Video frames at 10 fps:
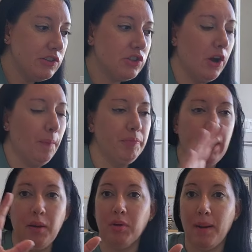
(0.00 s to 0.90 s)
So
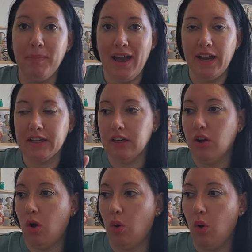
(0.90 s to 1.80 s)
I brought back
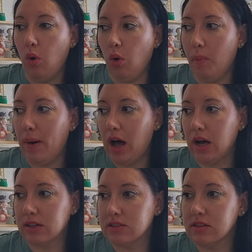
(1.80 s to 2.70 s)
a whole
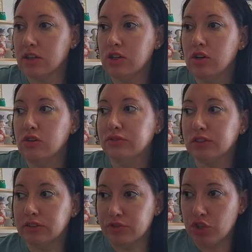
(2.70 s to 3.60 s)
box
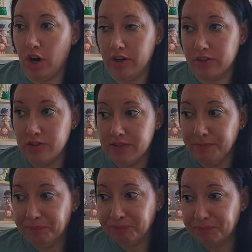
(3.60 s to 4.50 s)
full of charts
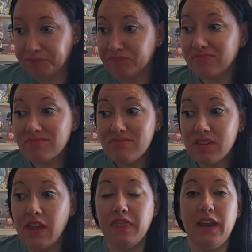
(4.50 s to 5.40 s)

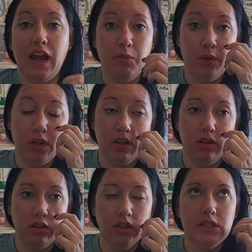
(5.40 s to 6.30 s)
that I
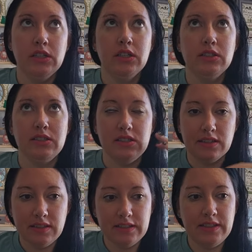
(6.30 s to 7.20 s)
will need to
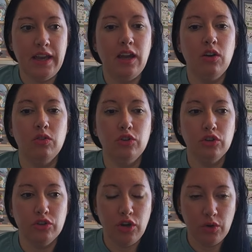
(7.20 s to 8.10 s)
sit
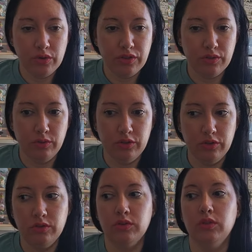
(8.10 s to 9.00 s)
down, go
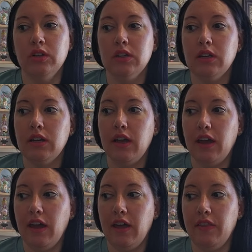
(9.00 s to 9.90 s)
through,
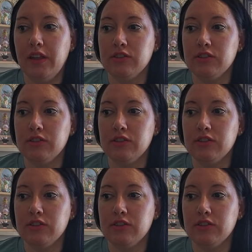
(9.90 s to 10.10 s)
and